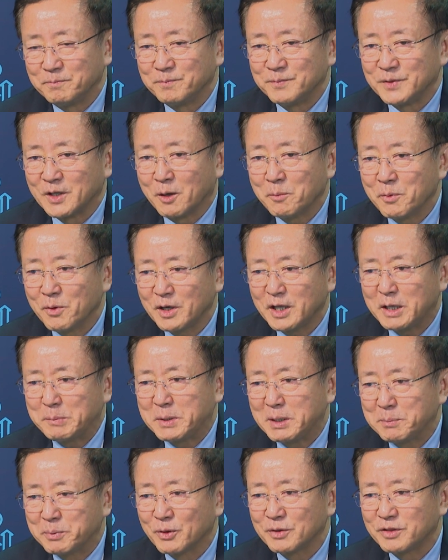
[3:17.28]
Normally,
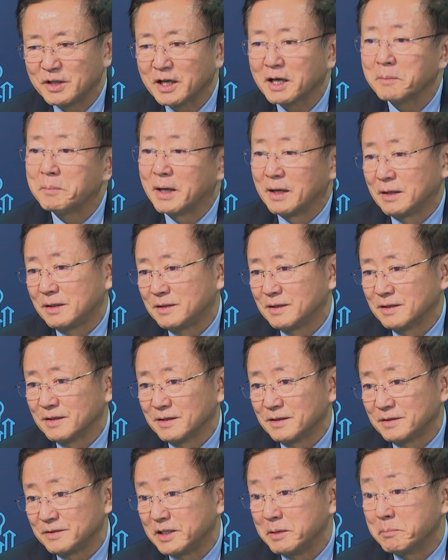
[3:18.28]
people think about
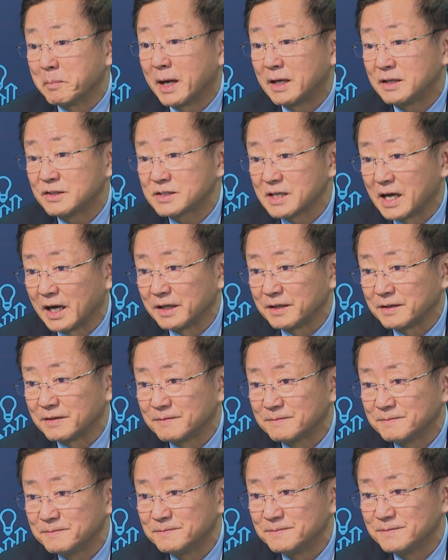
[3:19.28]
the demand side,
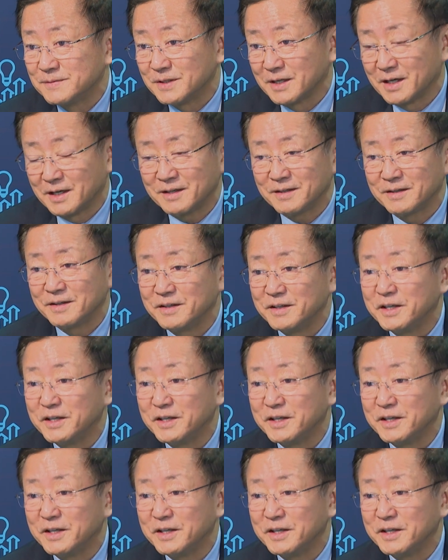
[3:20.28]
right?